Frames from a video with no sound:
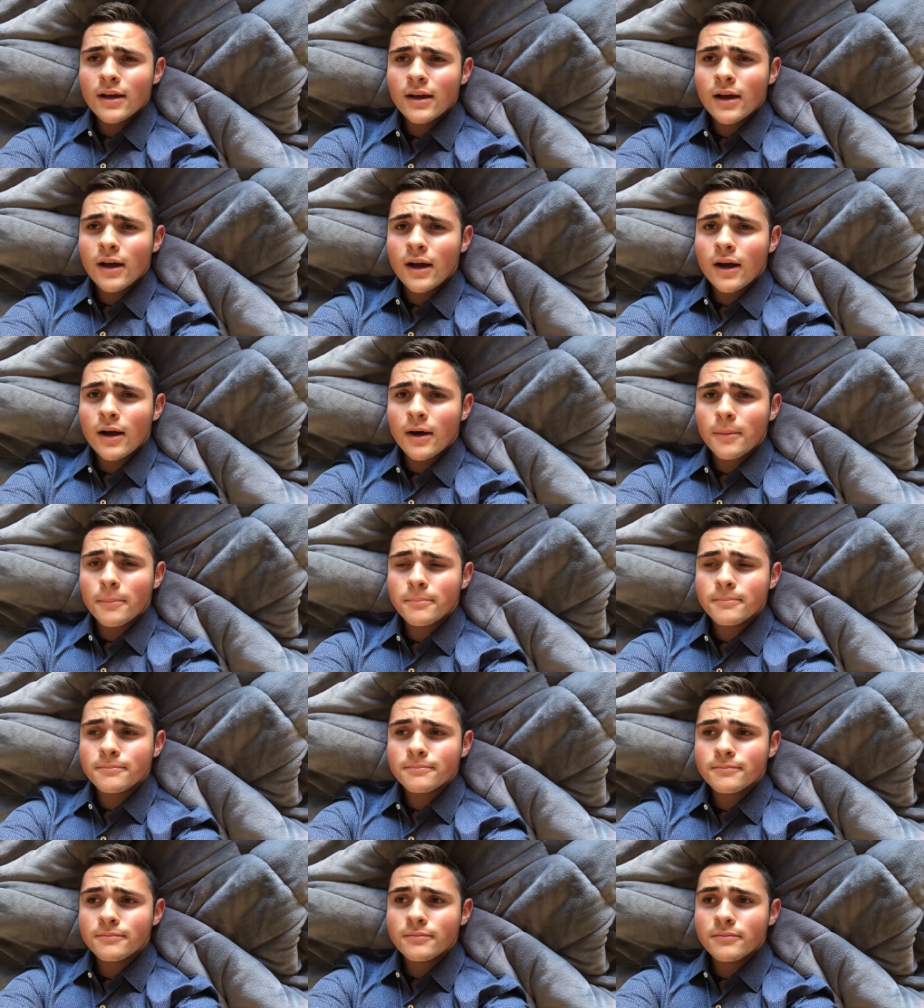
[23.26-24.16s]
Um,
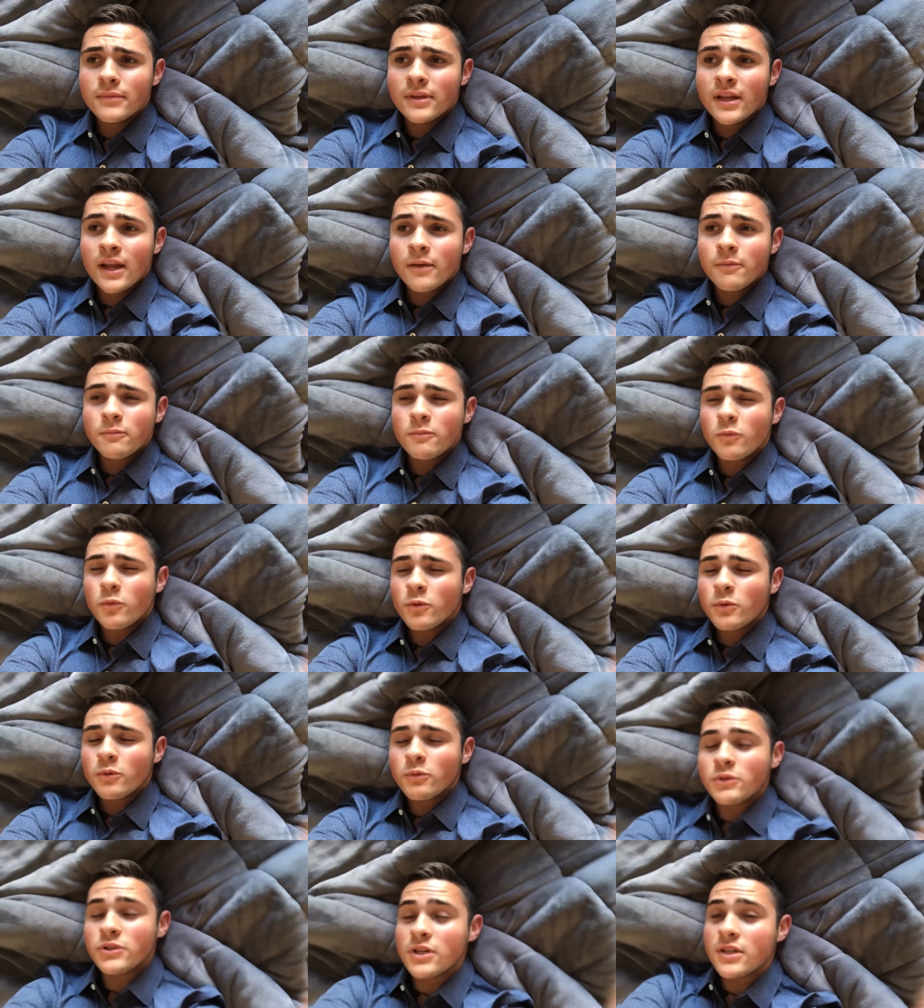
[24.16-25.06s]
and I'm,
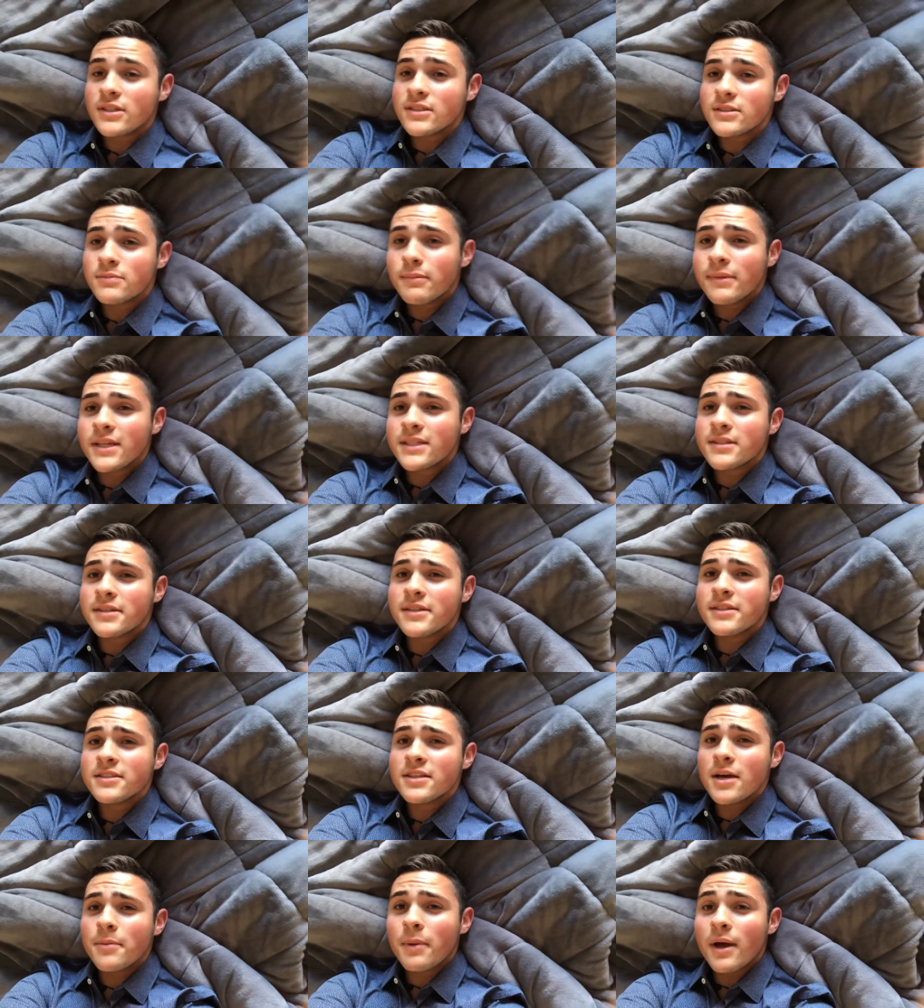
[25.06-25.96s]
we're trying to mix
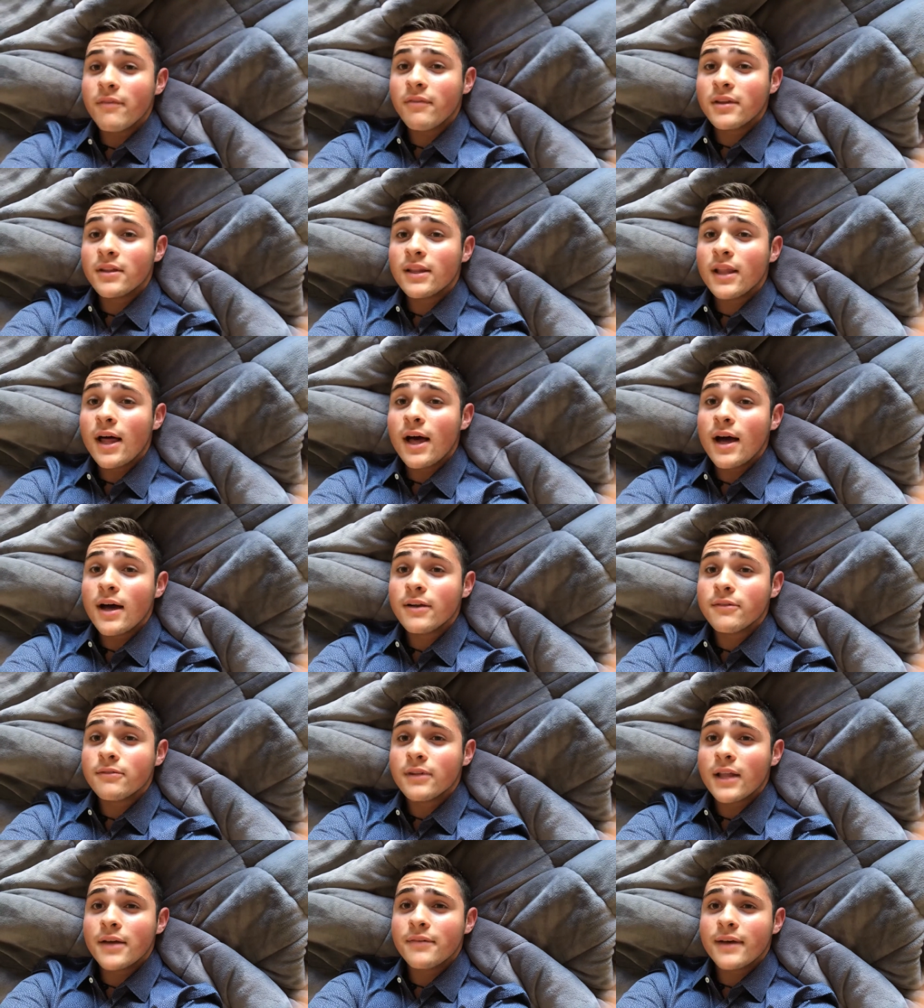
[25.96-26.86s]
things up. I have a lot
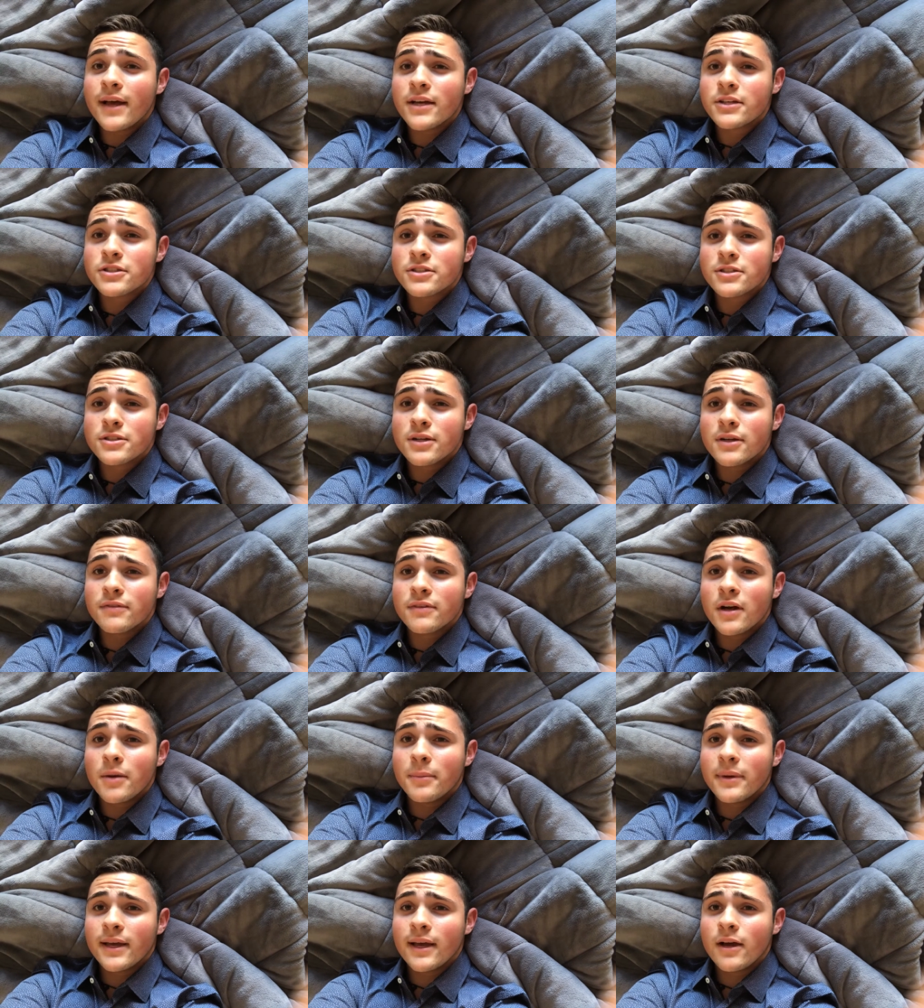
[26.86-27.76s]
of live action stuff
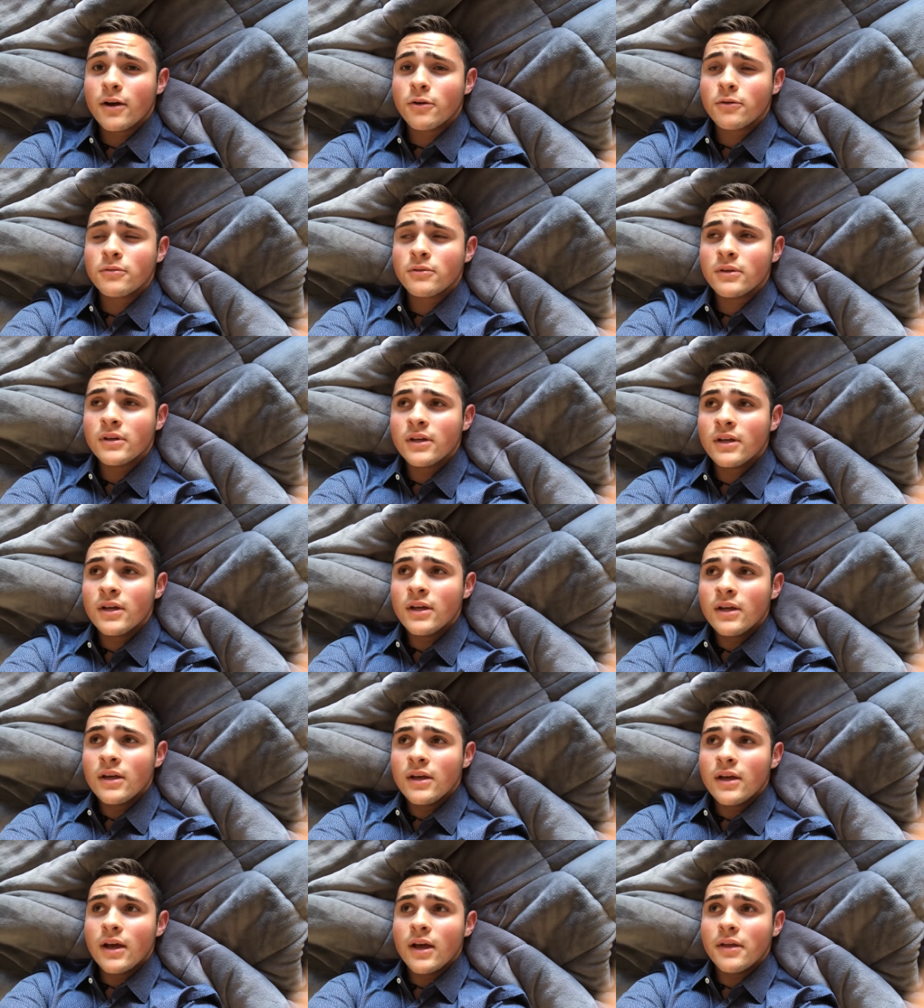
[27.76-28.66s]
coming out
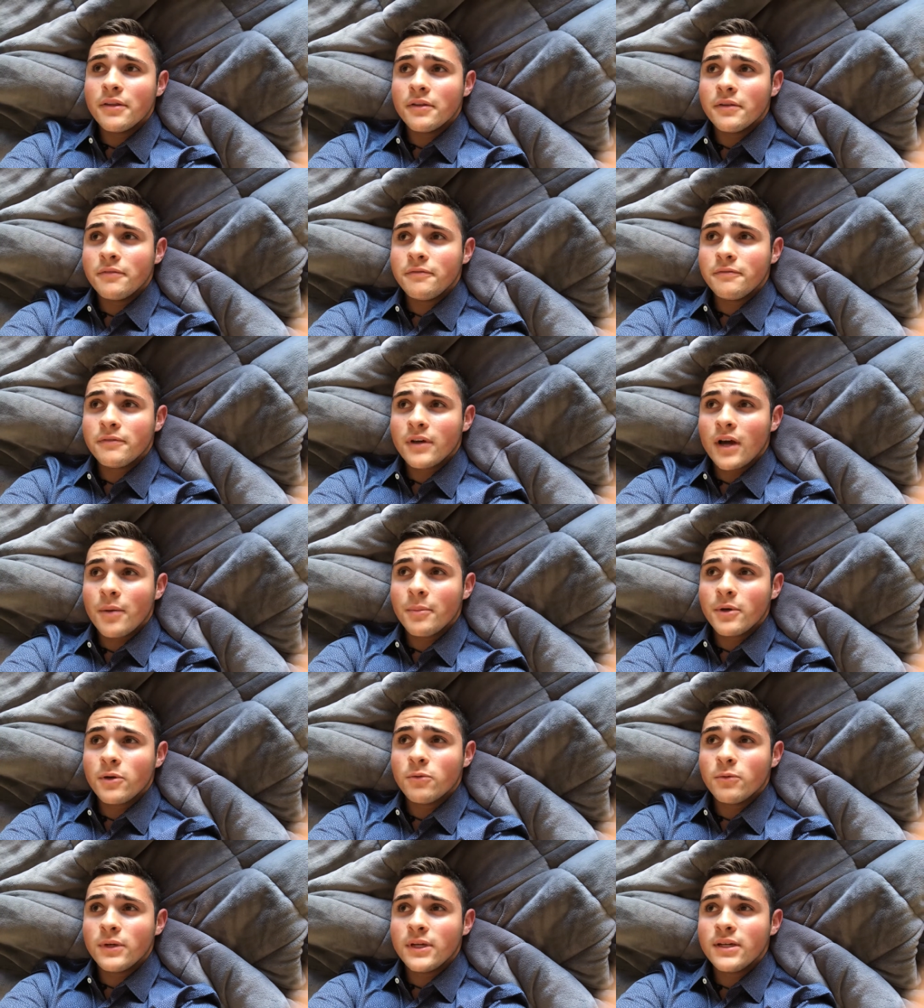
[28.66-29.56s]
in the
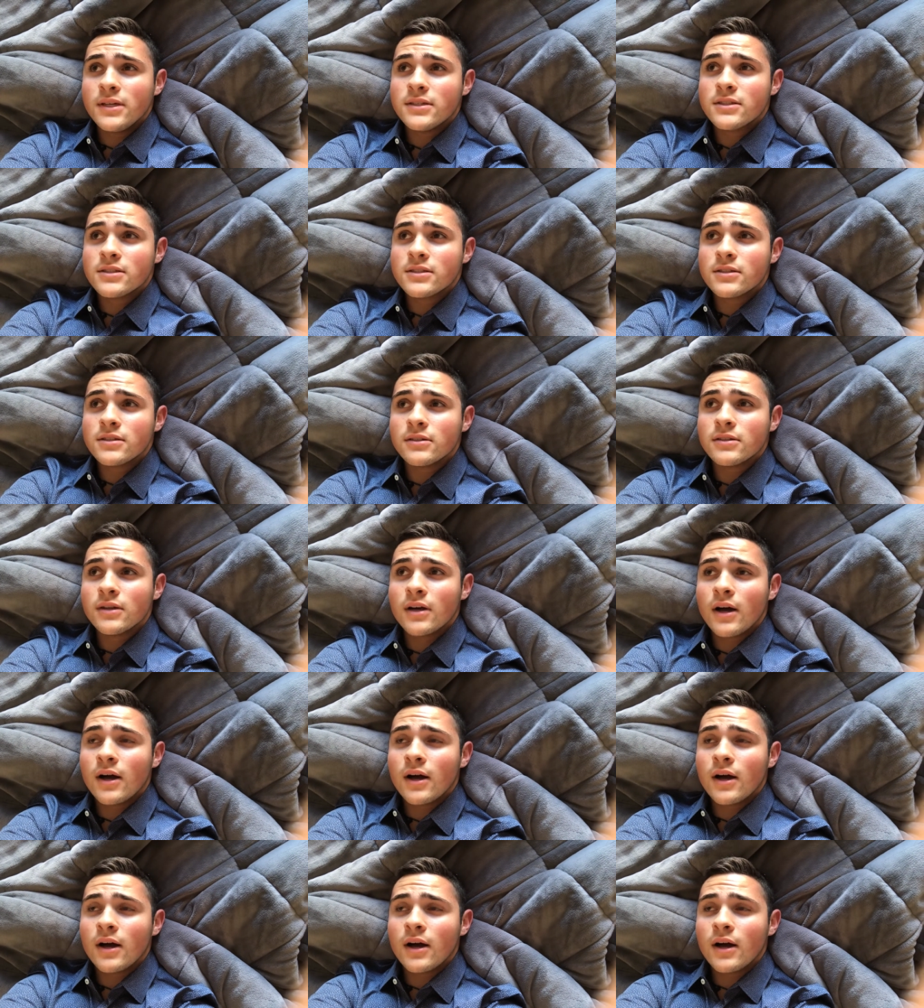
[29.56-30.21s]
coming weeks.